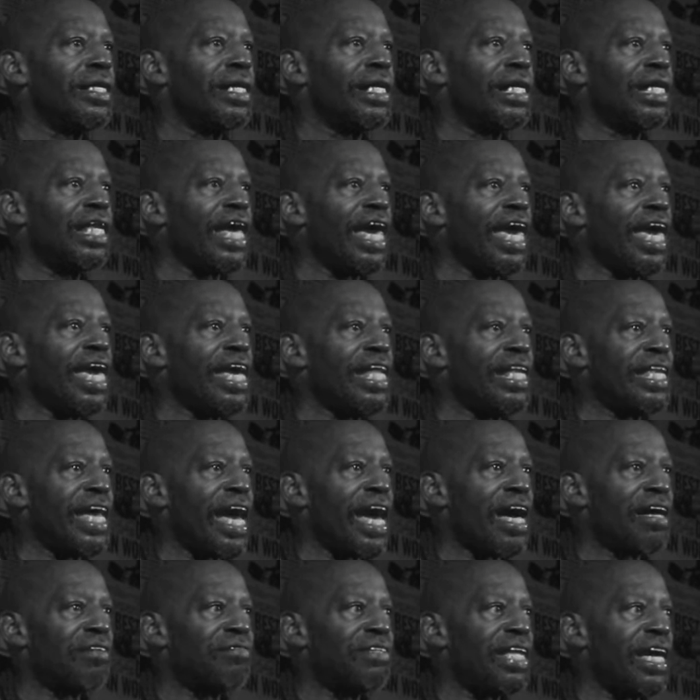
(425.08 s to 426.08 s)
laying
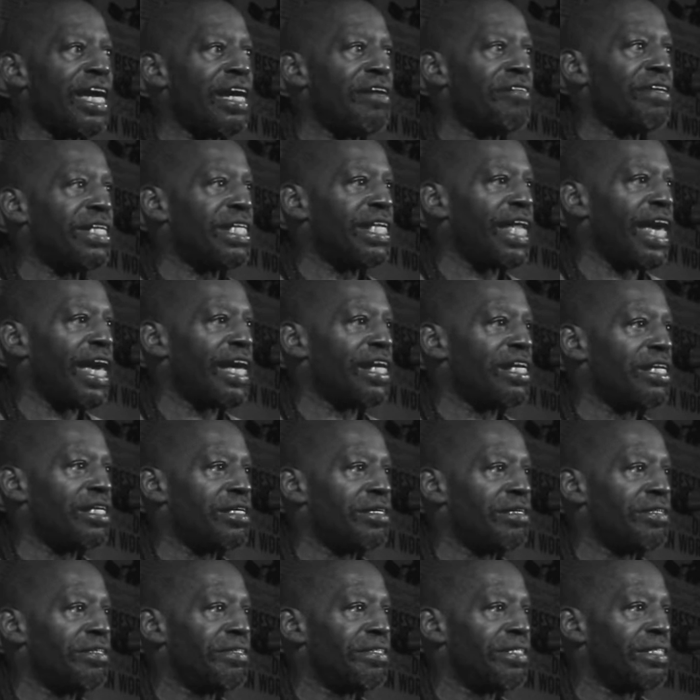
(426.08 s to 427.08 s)
down there in that
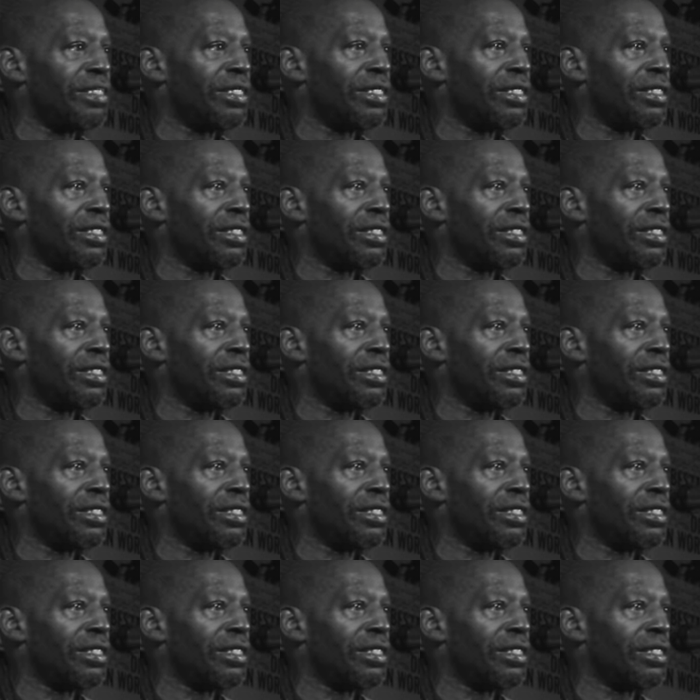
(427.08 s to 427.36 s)
dirt.